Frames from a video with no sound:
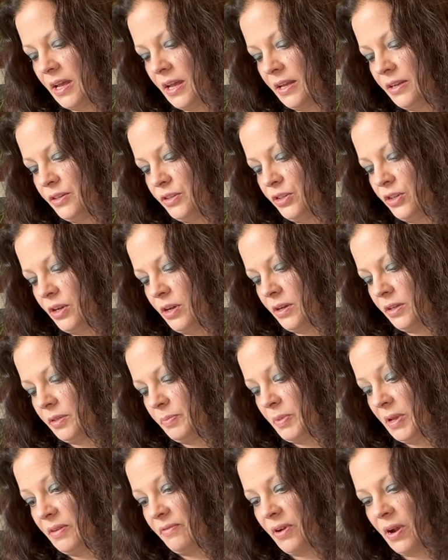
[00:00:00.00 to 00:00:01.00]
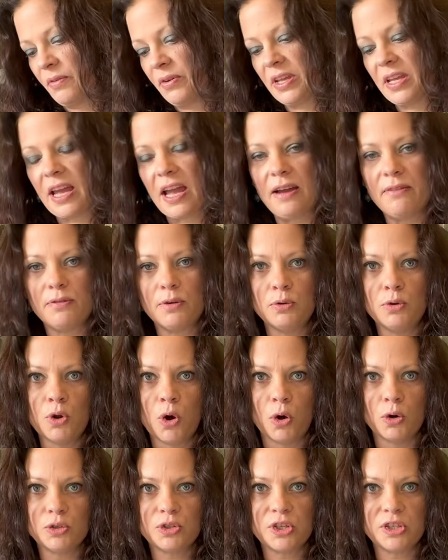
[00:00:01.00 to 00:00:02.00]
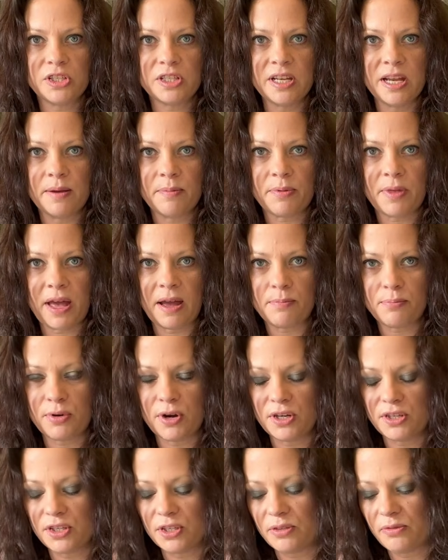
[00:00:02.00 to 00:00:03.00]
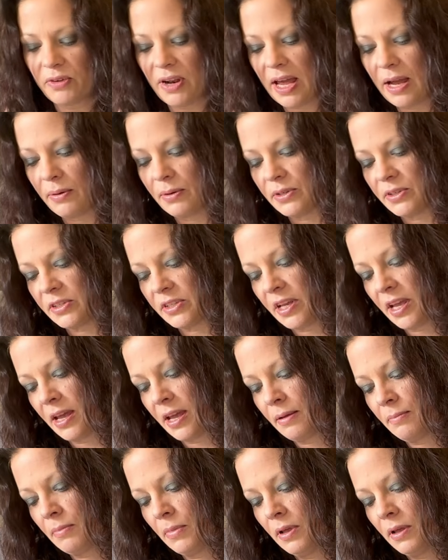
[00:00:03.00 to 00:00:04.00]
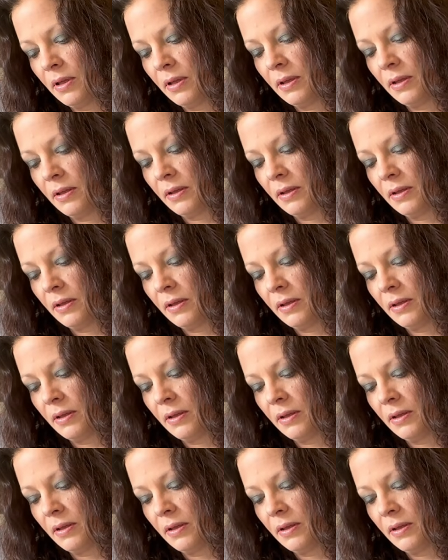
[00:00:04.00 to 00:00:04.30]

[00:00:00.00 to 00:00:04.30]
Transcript: and just being very careful not to snip that precious flower stem.